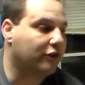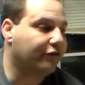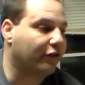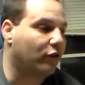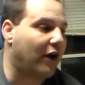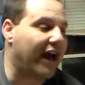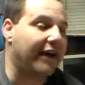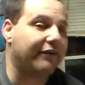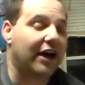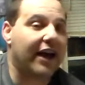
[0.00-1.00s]
So I
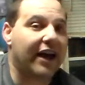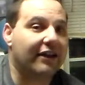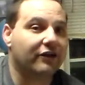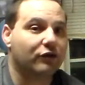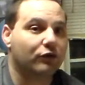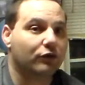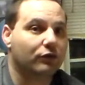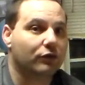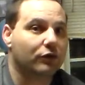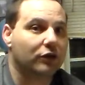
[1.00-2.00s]
have not had to
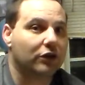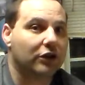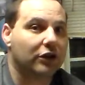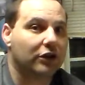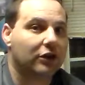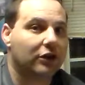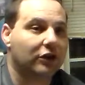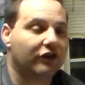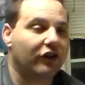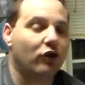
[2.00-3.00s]

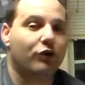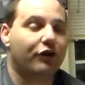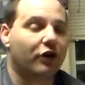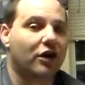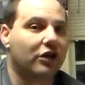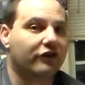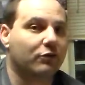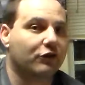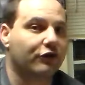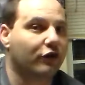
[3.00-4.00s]
deal with their
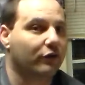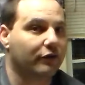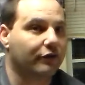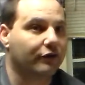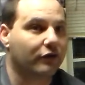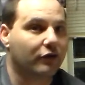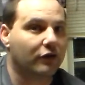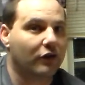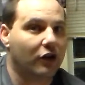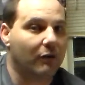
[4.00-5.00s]
customer service
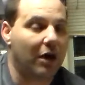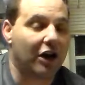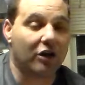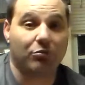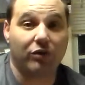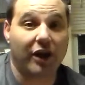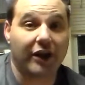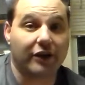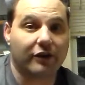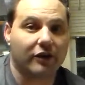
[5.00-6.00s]
about a
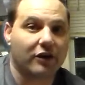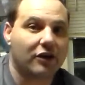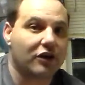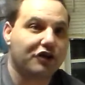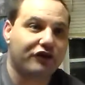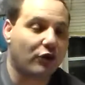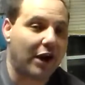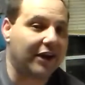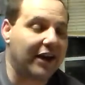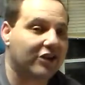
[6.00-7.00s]
complaint. So
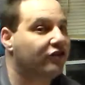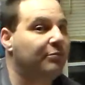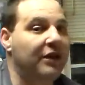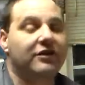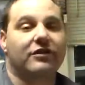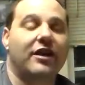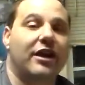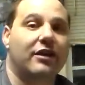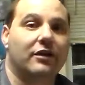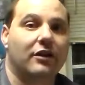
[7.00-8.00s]
I can't speak to
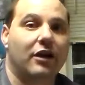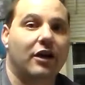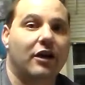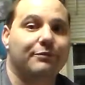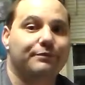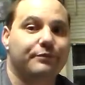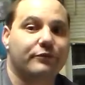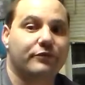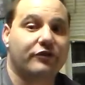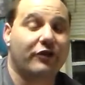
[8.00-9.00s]
that.
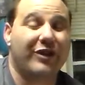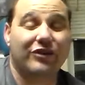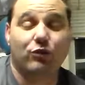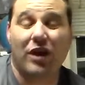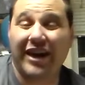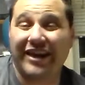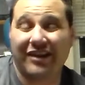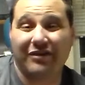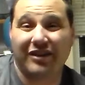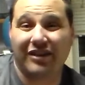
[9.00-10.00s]
So that's why I
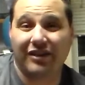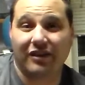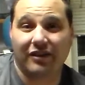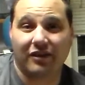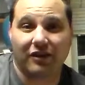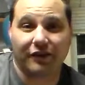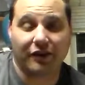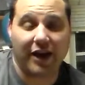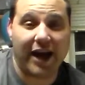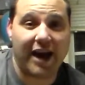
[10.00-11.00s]
give it
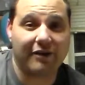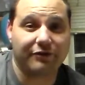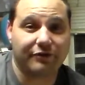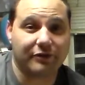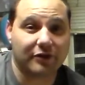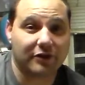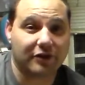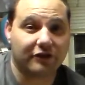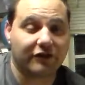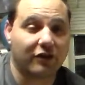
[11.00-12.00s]
the half
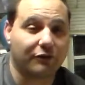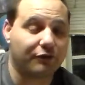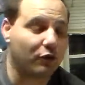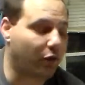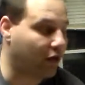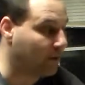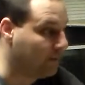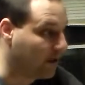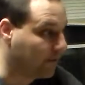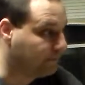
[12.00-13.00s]
instead of full
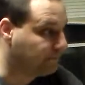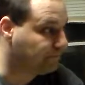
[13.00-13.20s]
thumb up.